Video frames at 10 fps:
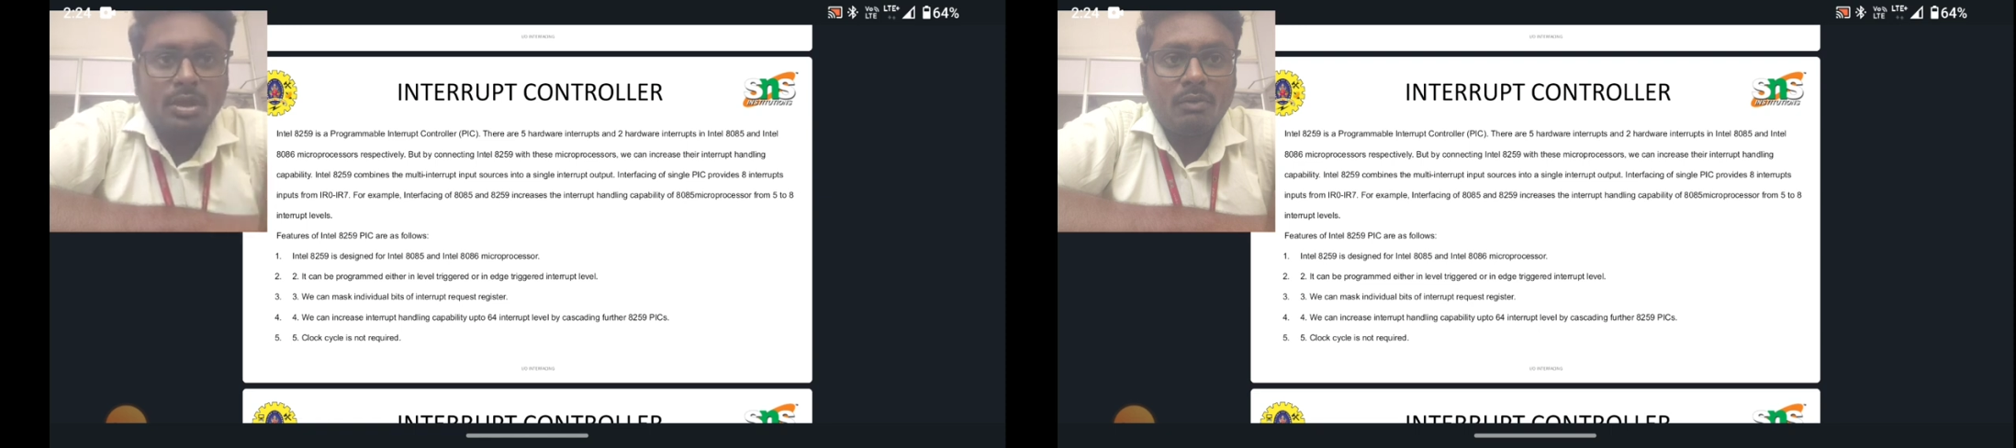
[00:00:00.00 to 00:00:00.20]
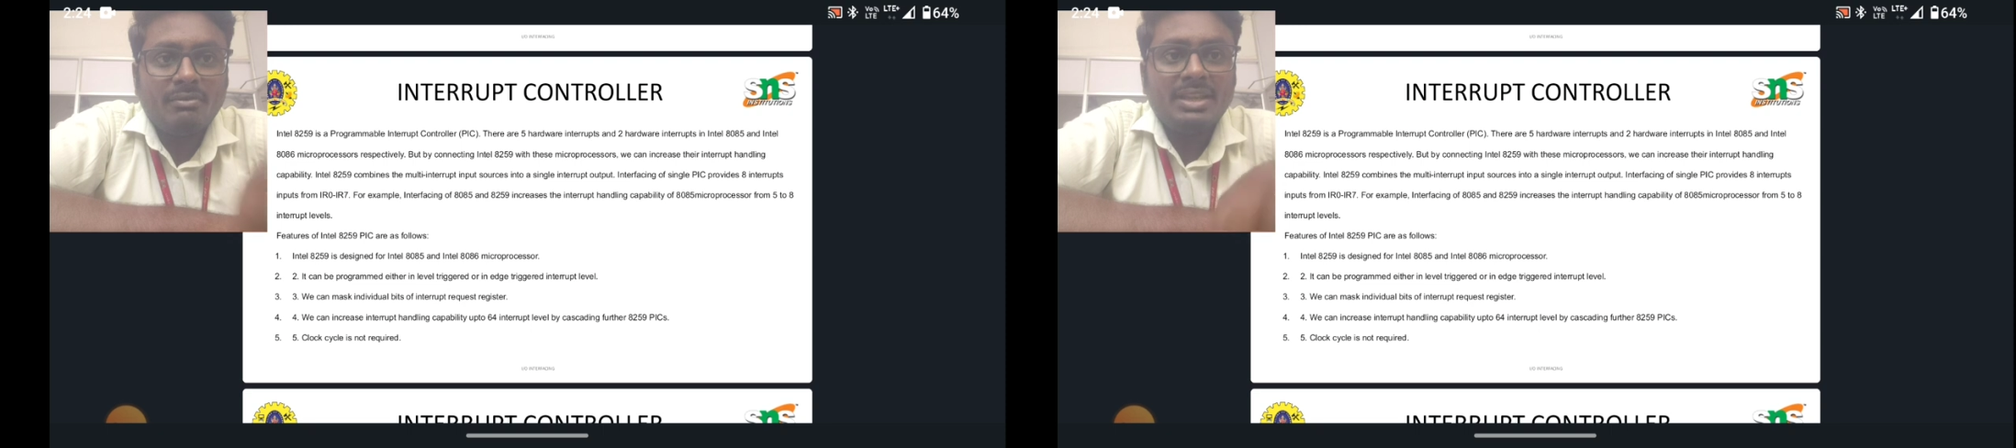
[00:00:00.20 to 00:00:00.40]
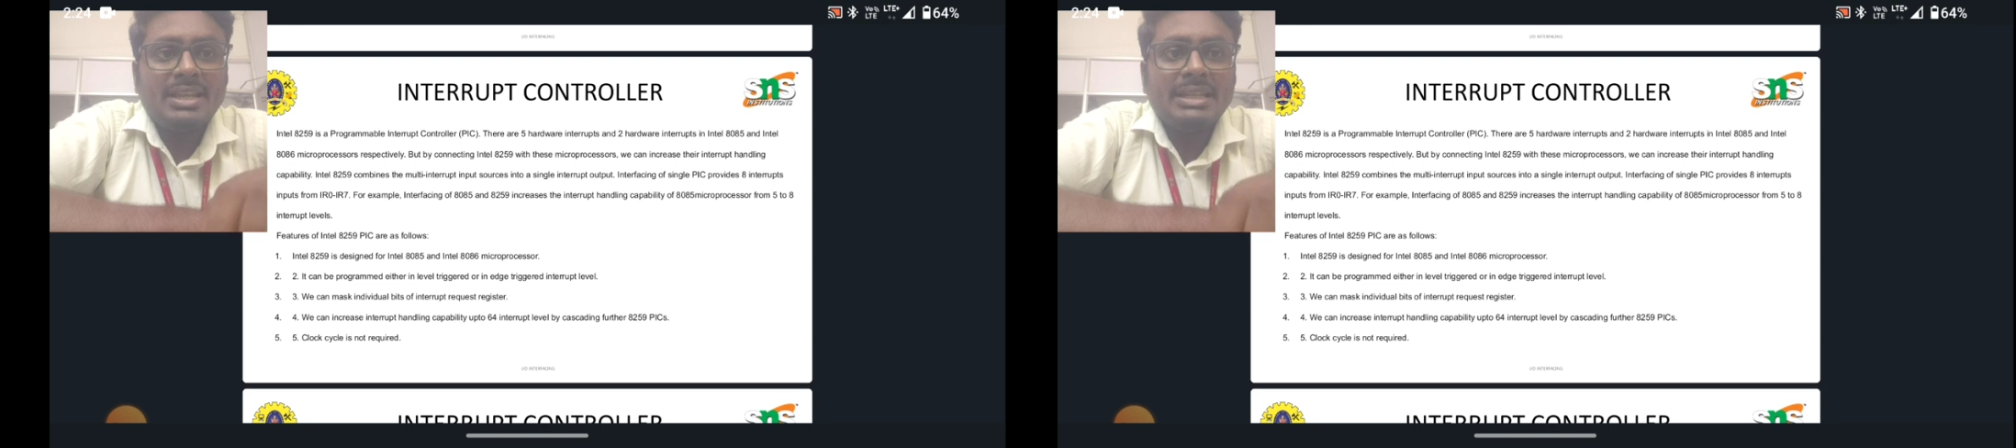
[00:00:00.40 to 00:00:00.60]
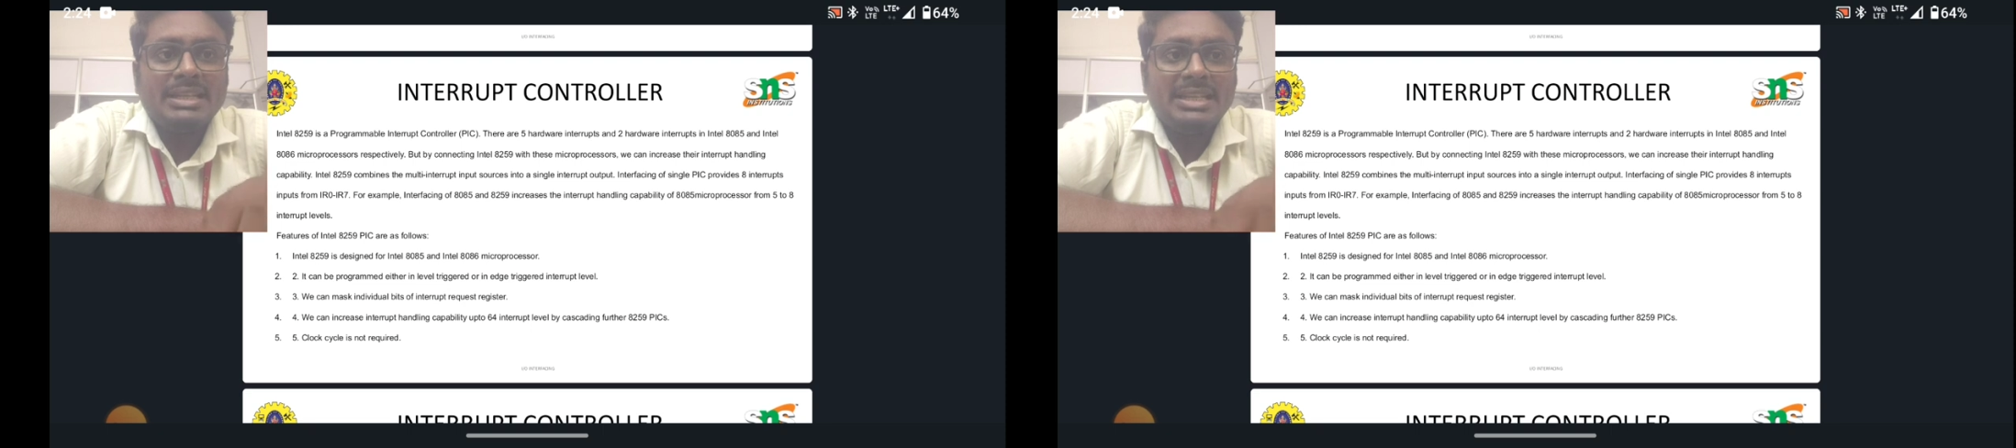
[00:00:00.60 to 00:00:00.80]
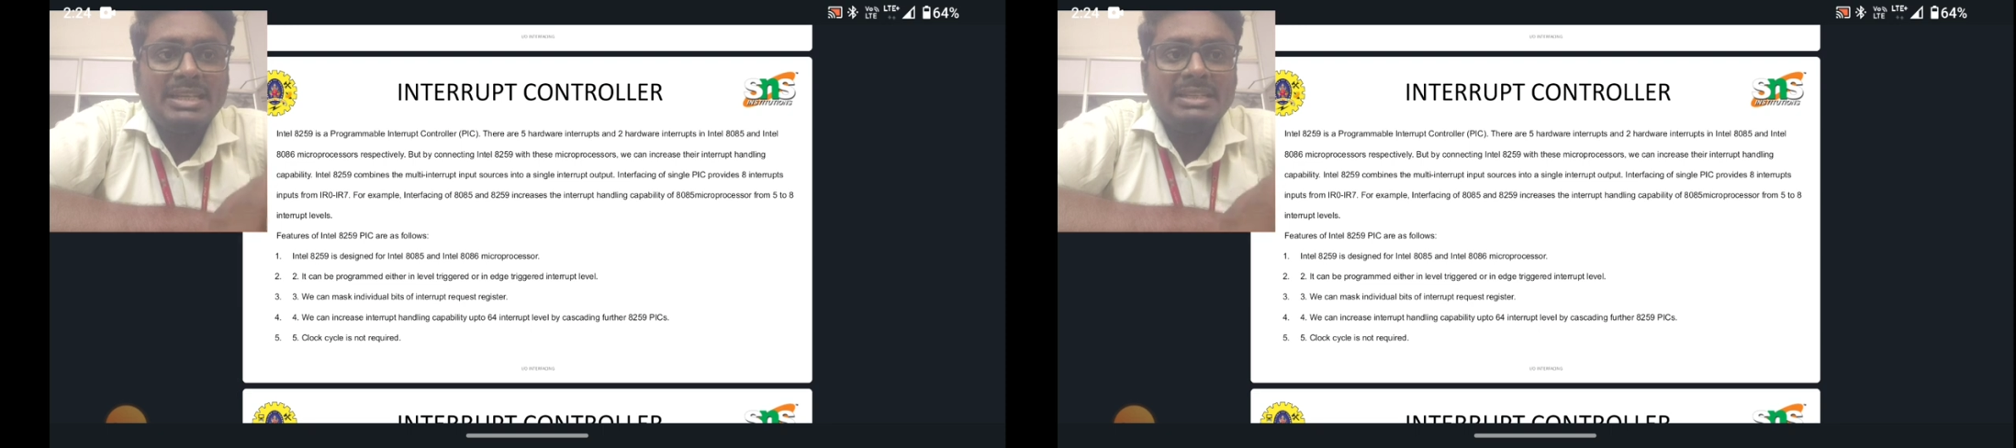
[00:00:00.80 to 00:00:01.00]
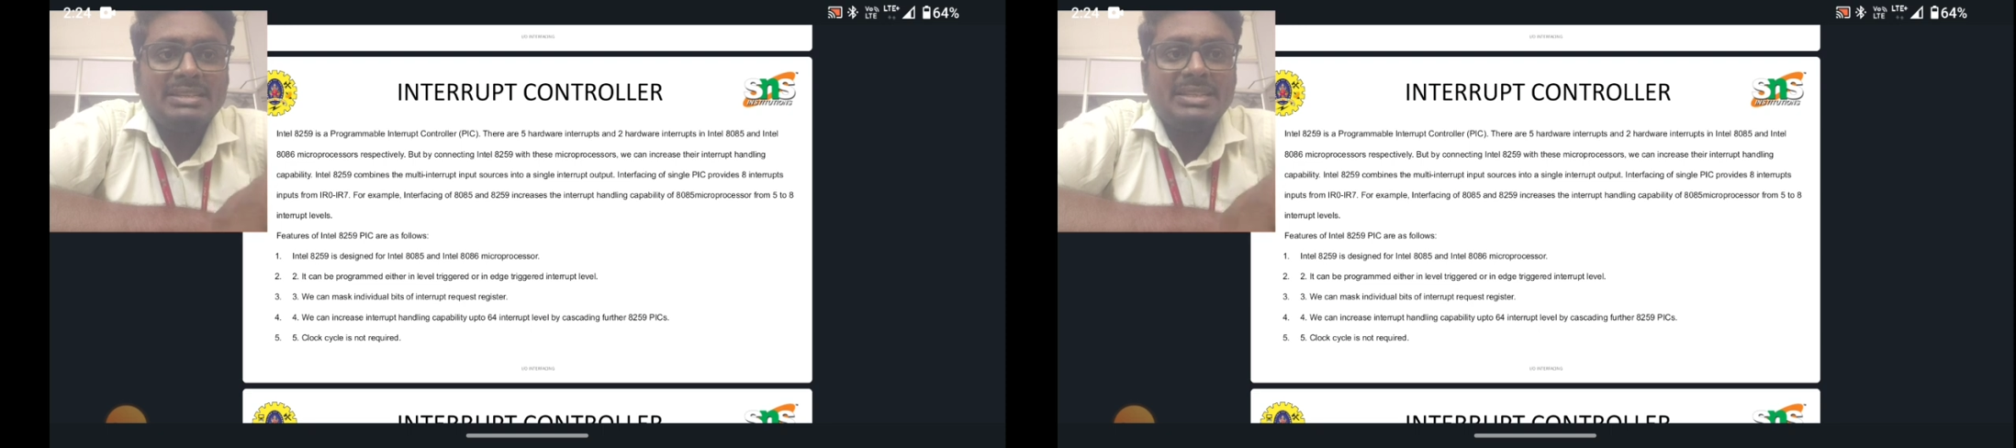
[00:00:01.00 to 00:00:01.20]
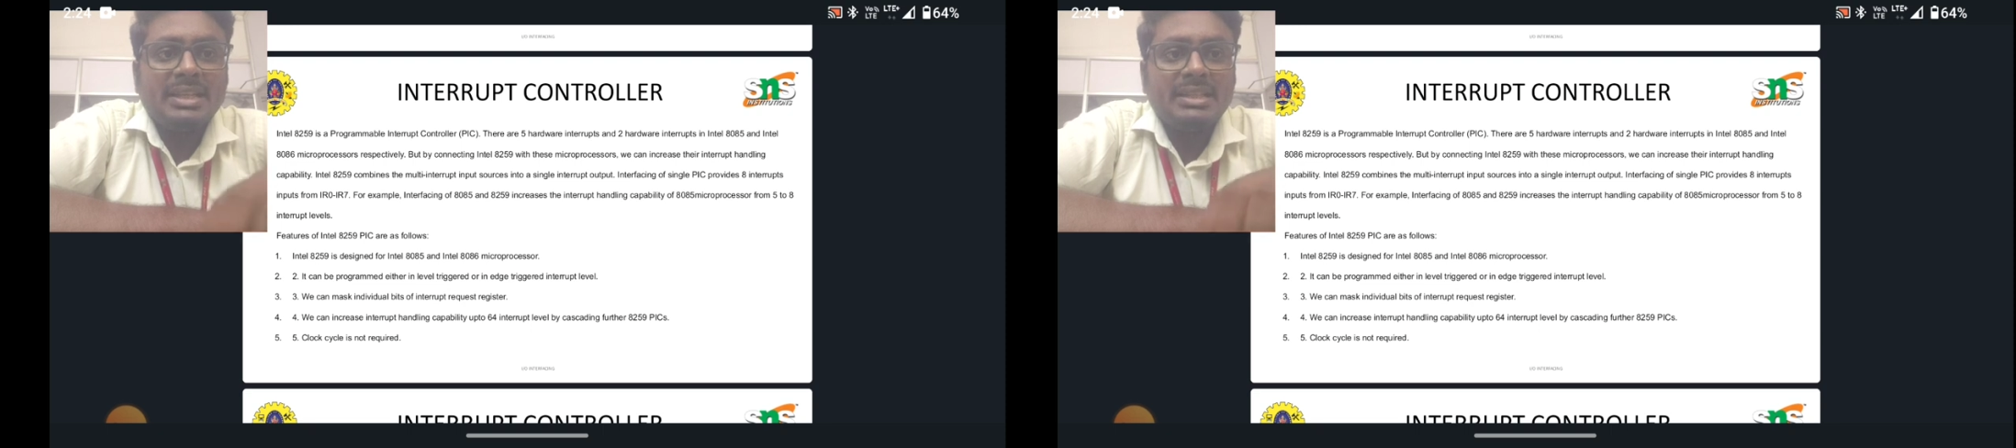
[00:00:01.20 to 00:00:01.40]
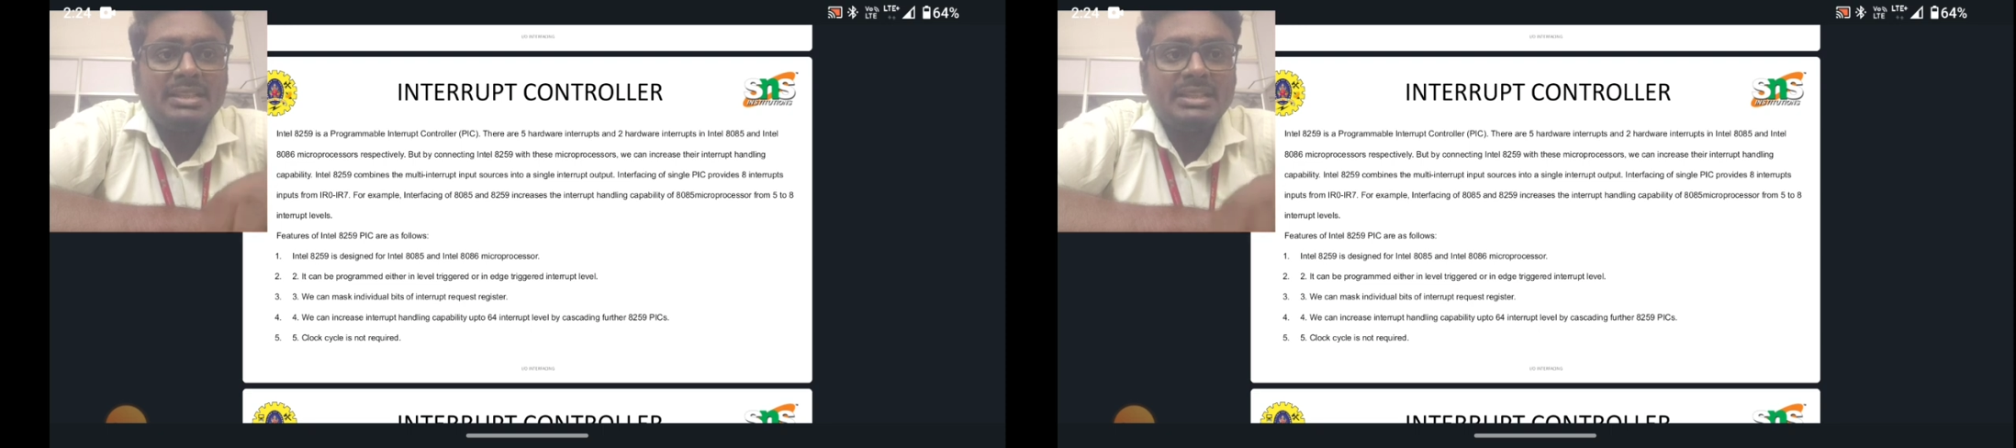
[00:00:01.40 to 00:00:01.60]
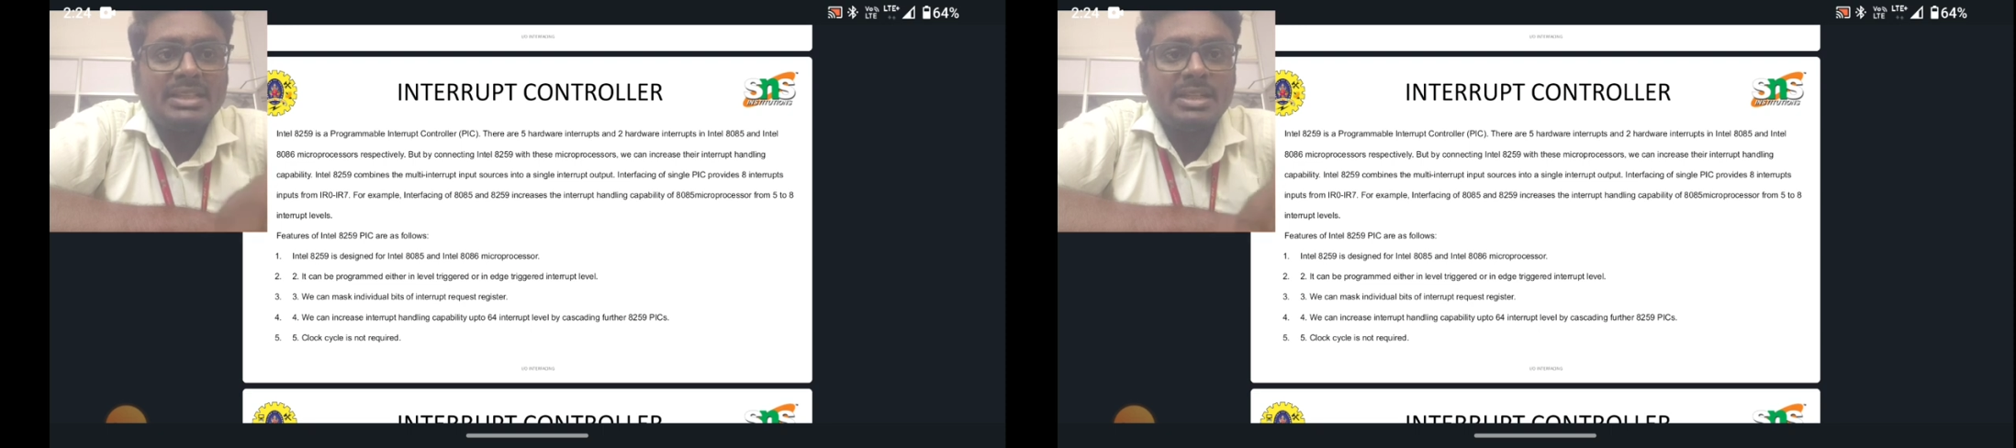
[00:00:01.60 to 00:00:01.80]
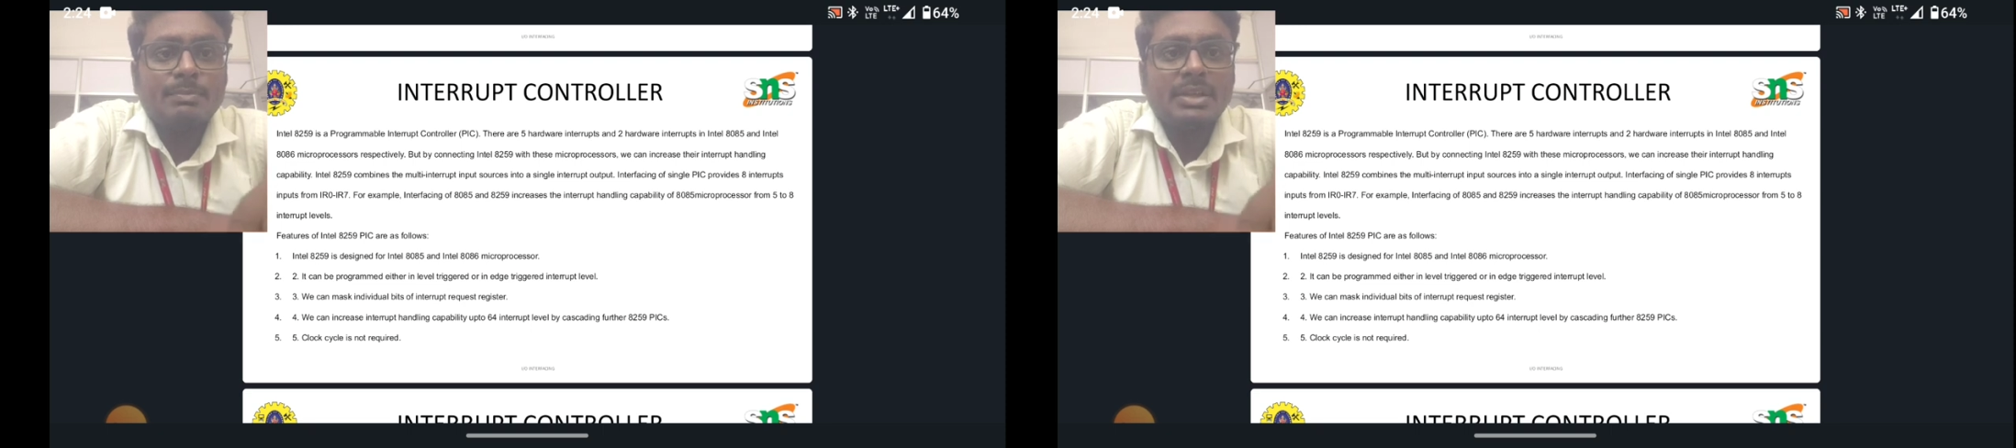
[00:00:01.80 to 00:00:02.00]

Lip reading: we can increase their interrupt